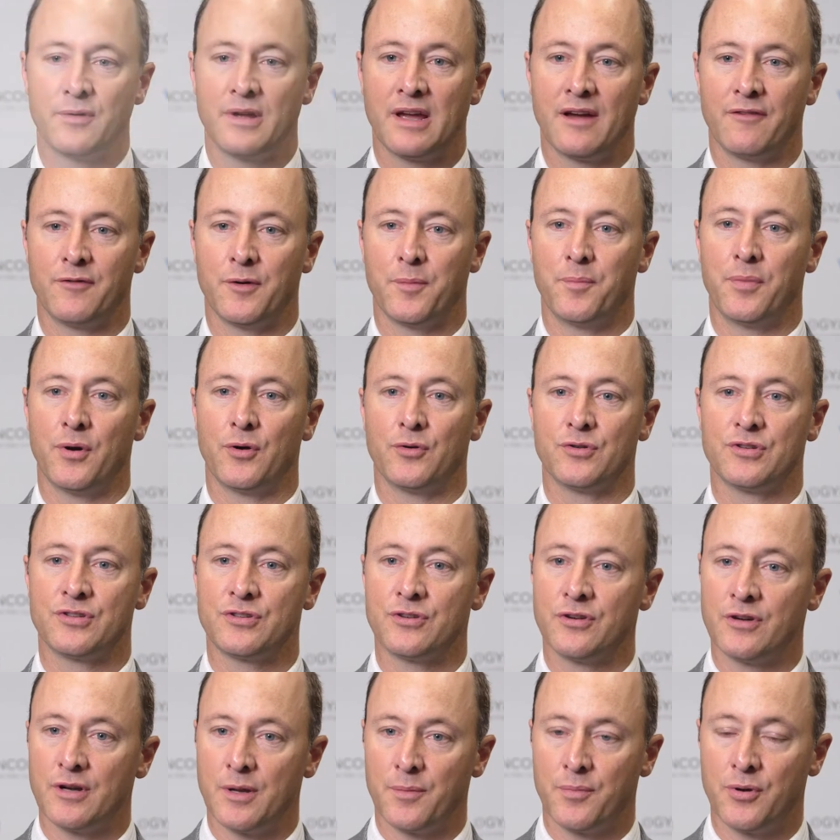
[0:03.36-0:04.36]
we have a
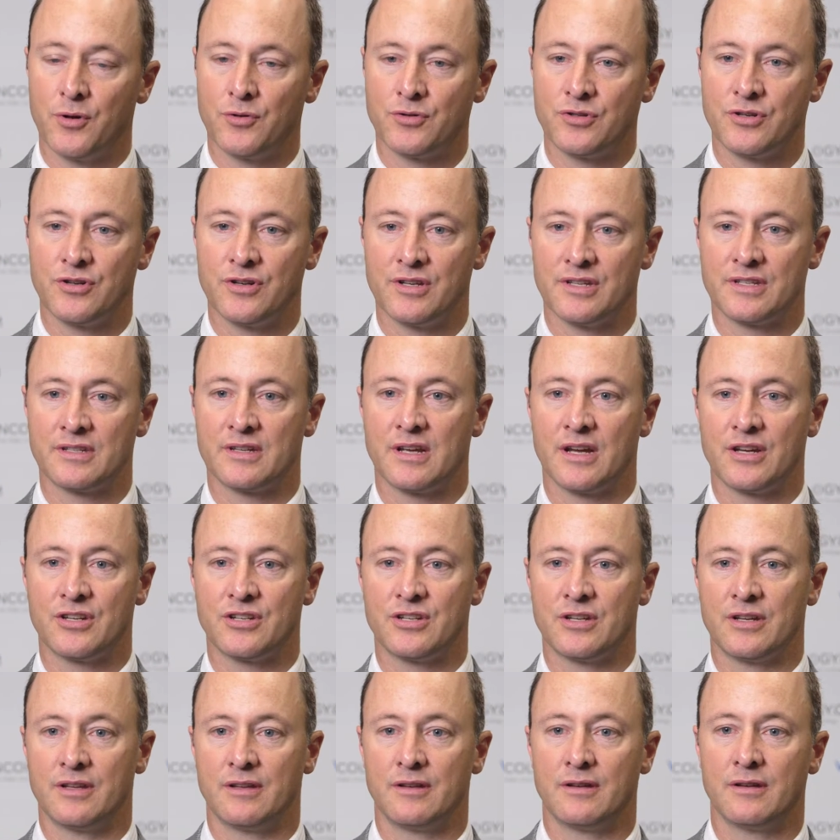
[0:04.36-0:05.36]
poster and a poster
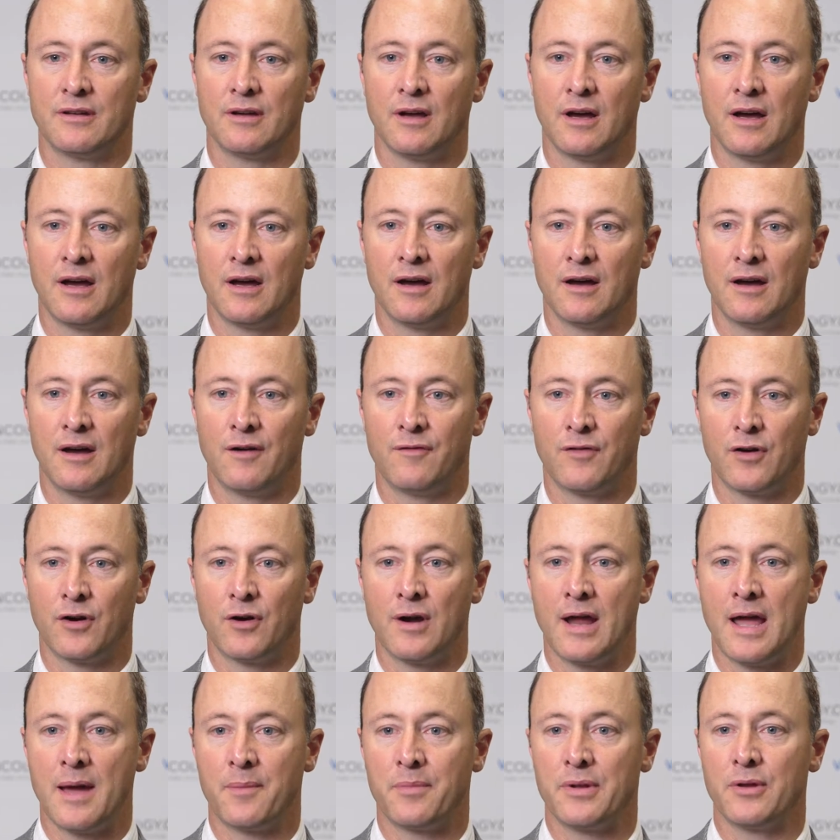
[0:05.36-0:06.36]
discussion of
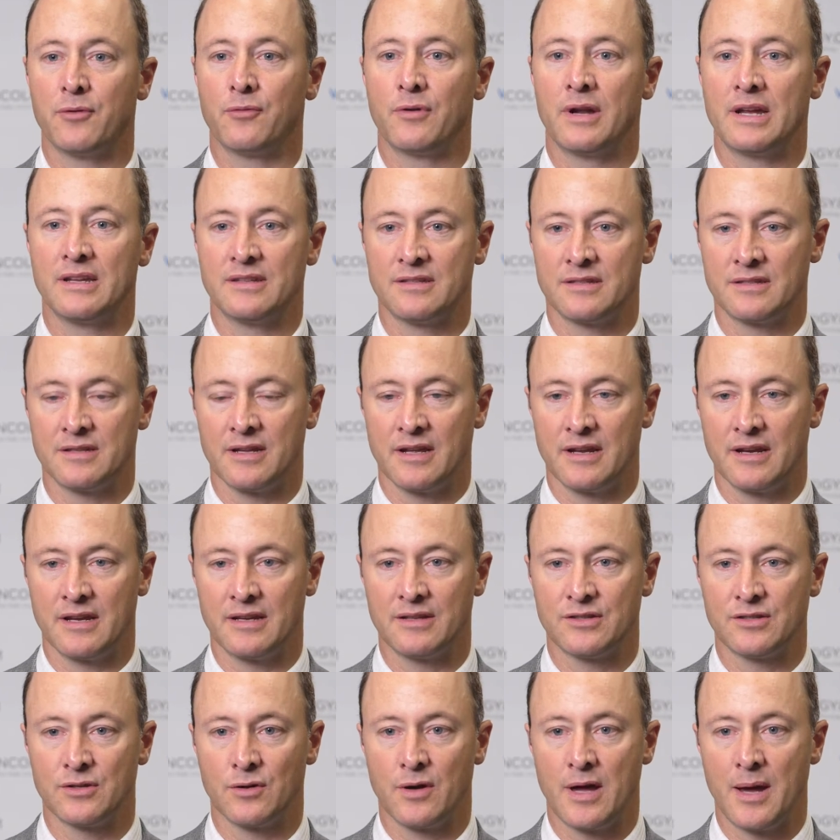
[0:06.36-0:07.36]
our Abiraterone
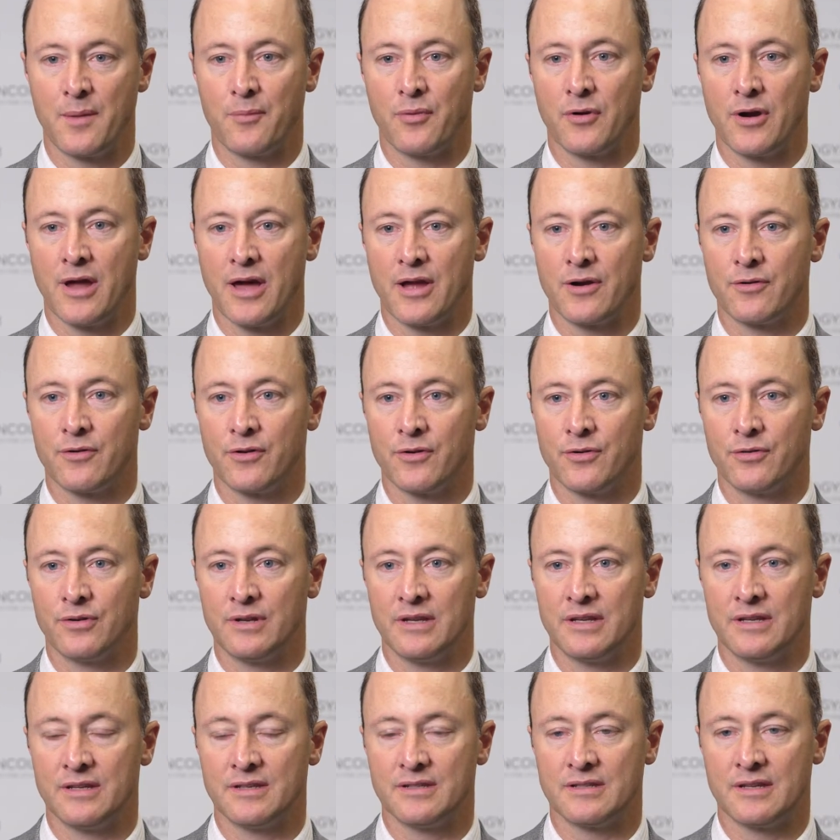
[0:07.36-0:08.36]
study. So
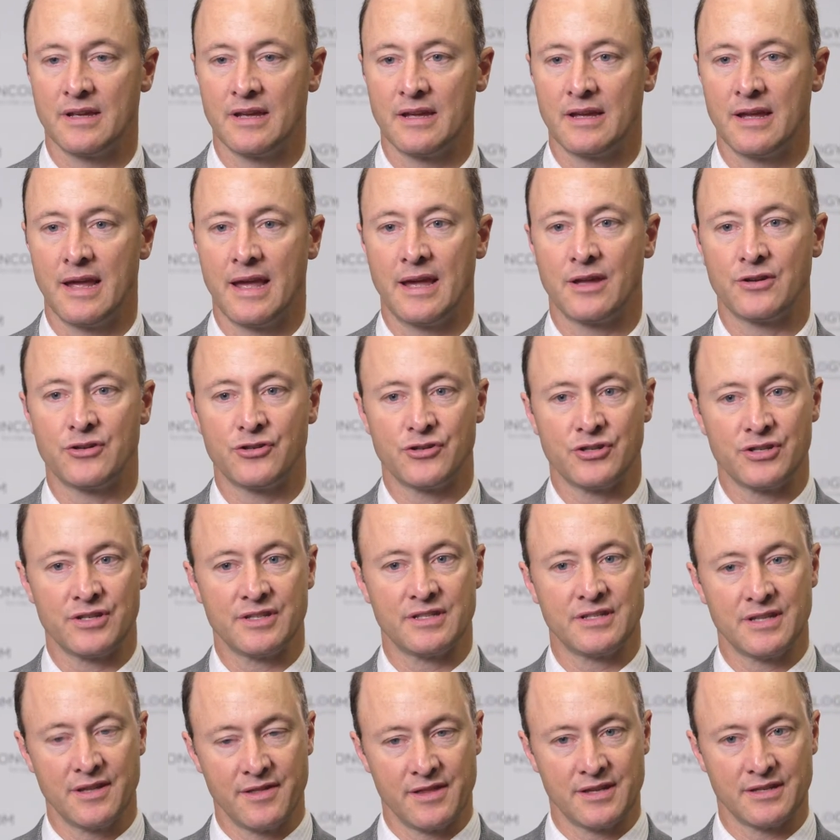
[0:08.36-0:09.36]
Abiraterone is an
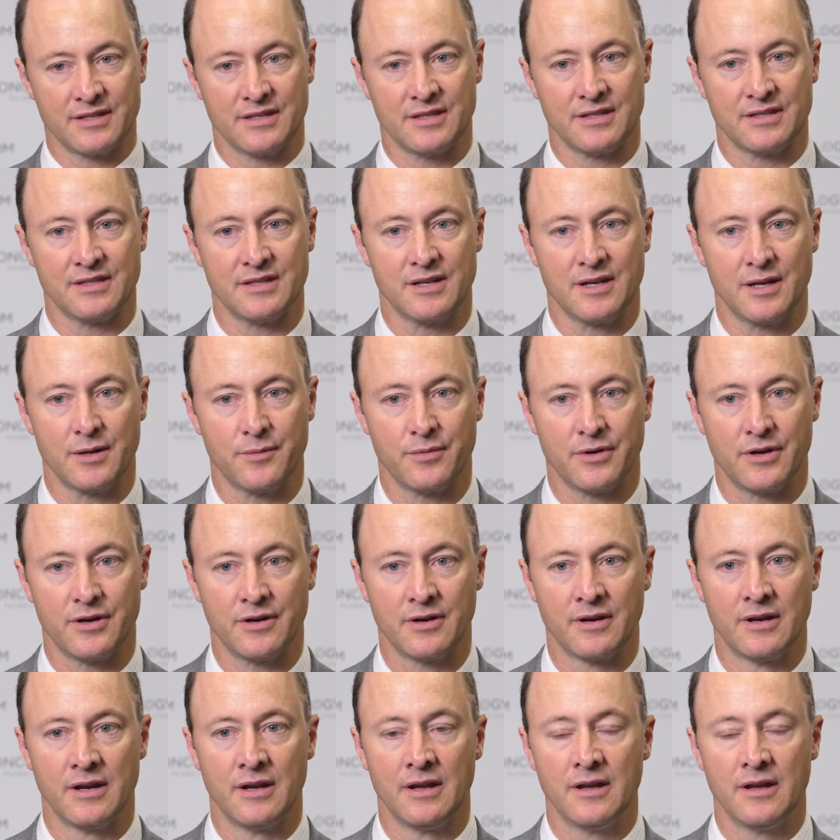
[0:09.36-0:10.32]
androgen synthesis inhibitor.